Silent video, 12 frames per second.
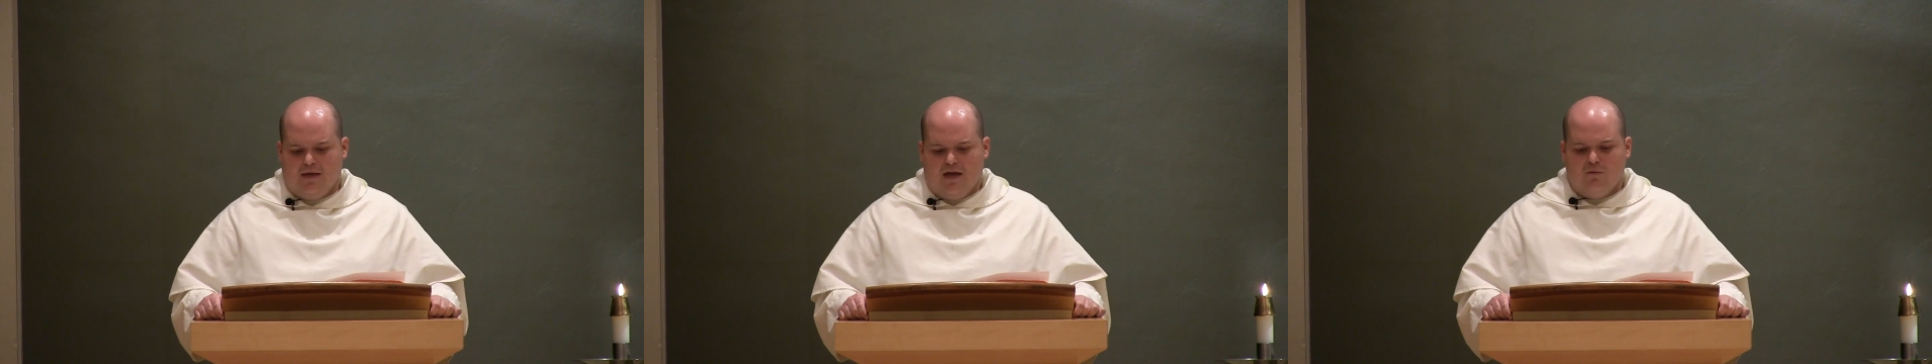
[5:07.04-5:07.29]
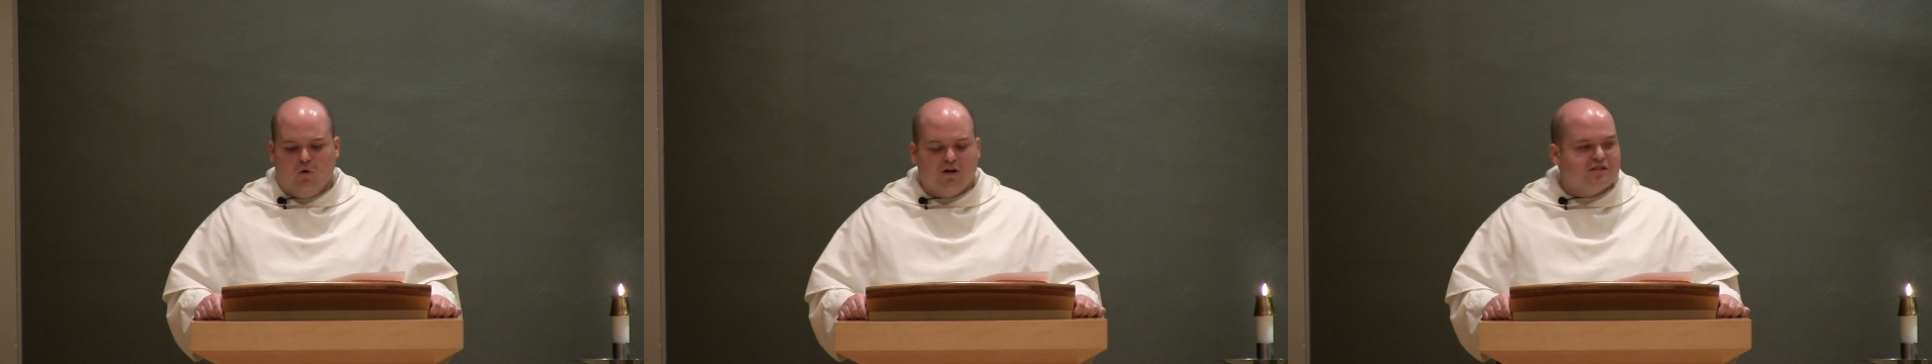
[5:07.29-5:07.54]

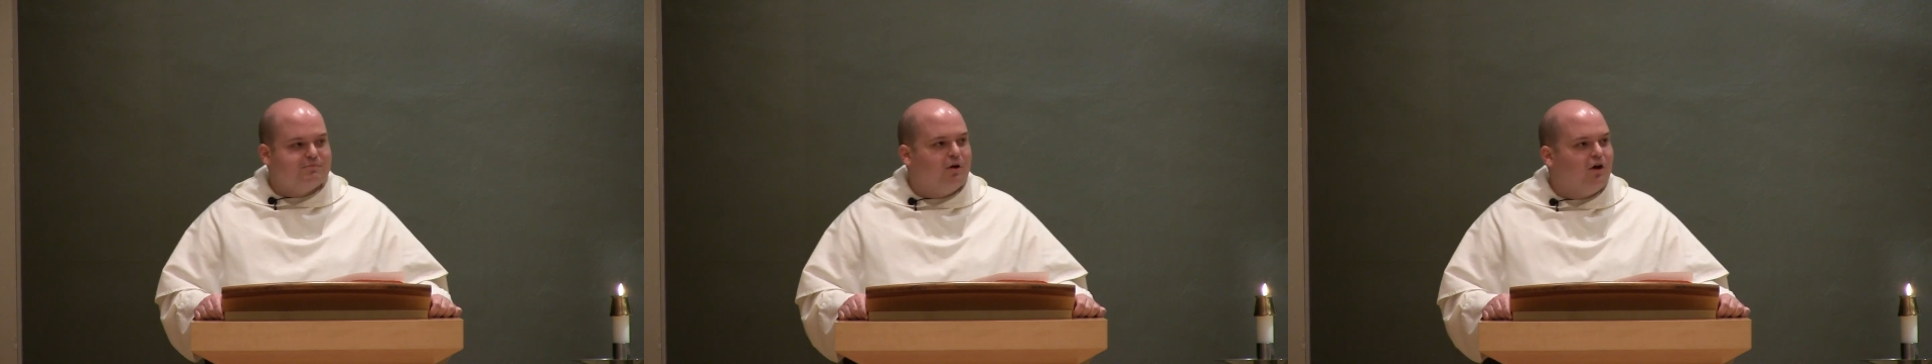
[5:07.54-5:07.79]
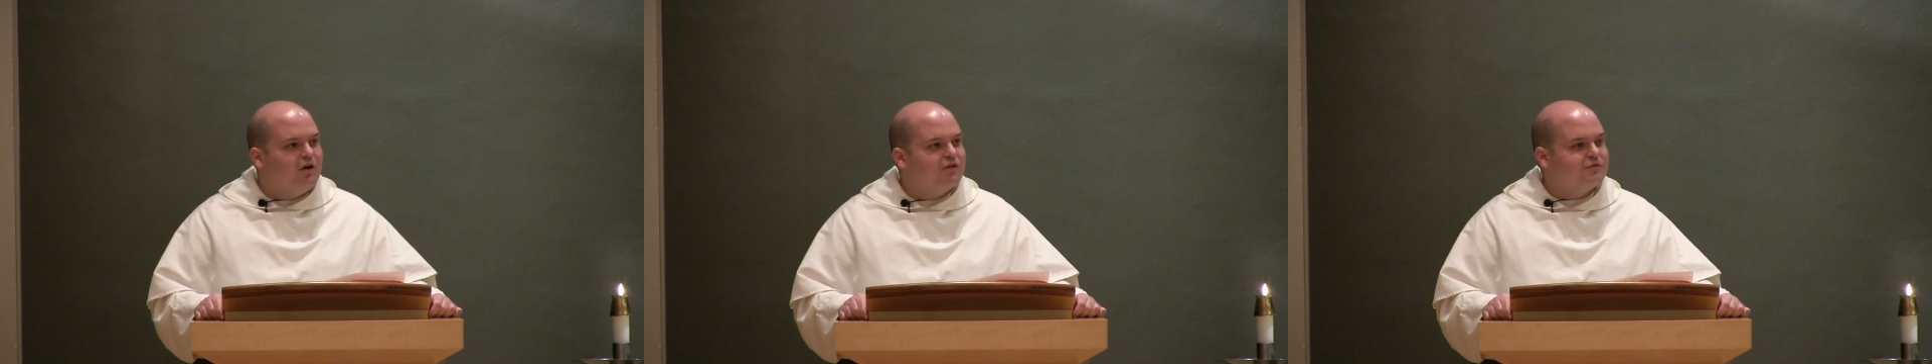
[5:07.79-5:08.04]
And what is
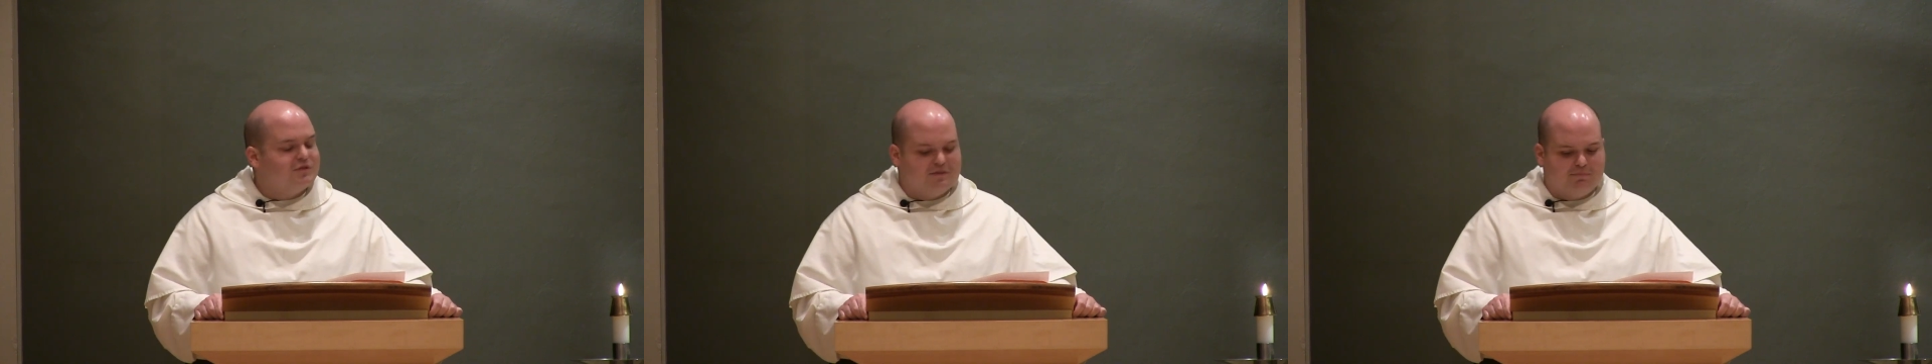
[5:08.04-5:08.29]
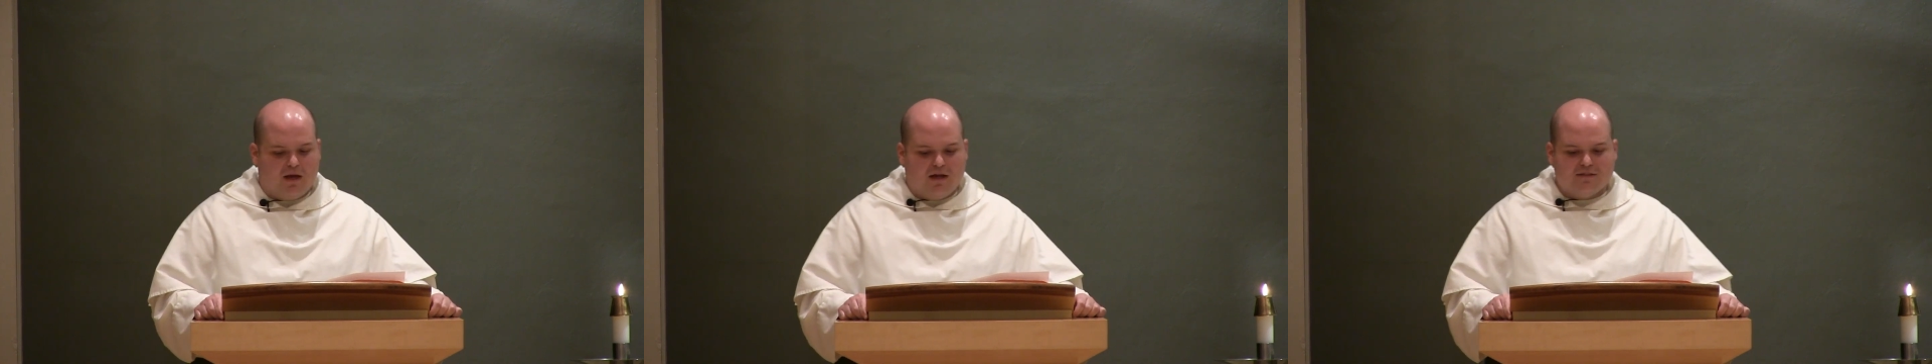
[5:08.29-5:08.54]
Paul's
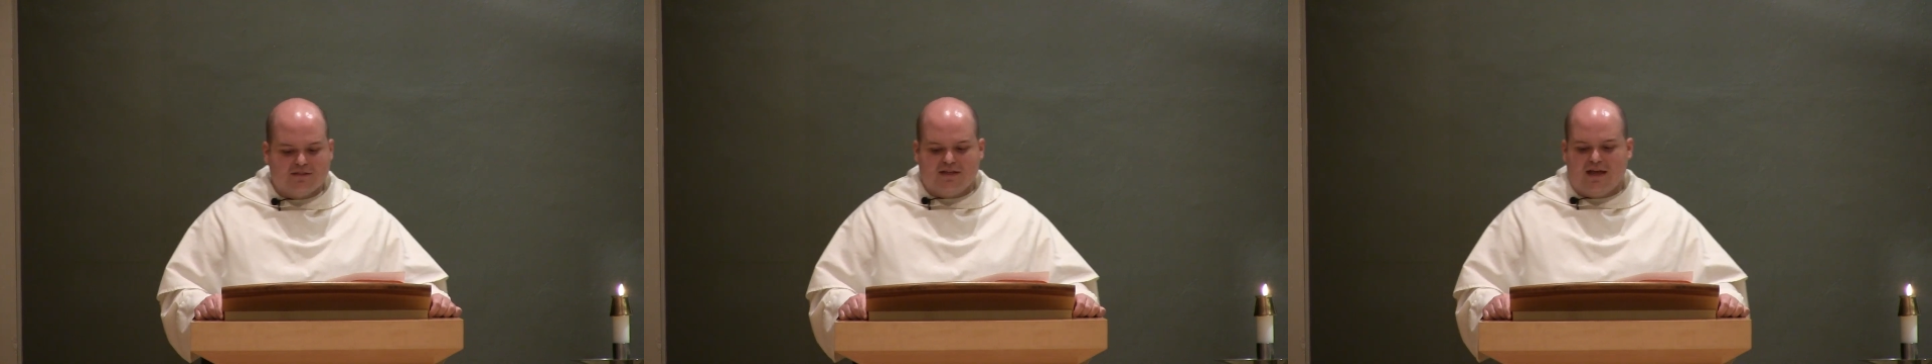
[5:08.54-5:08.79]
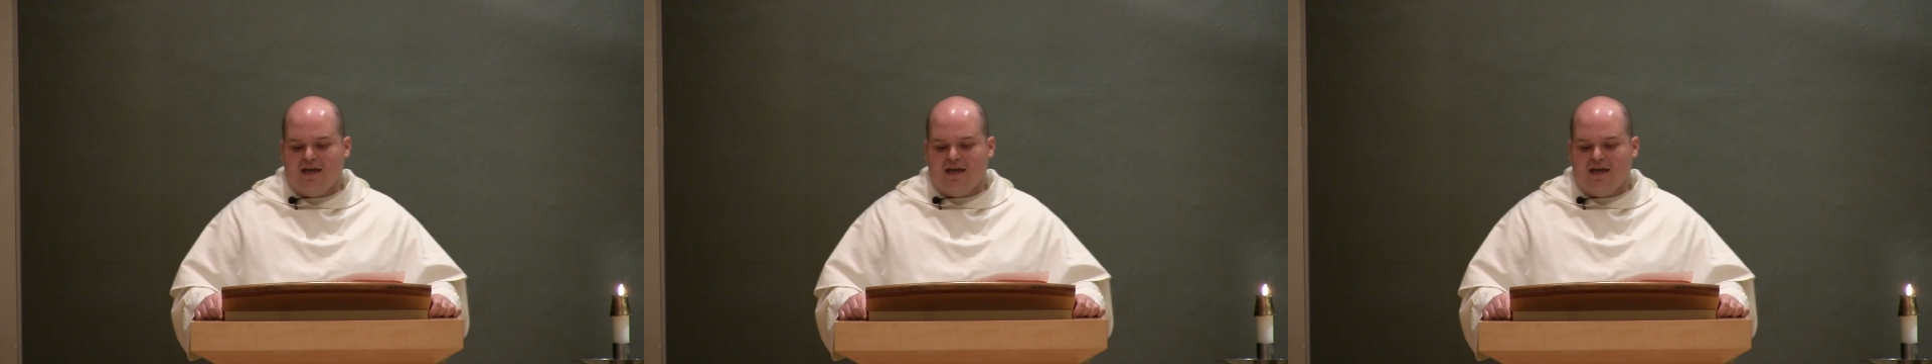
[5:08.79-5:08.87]
response to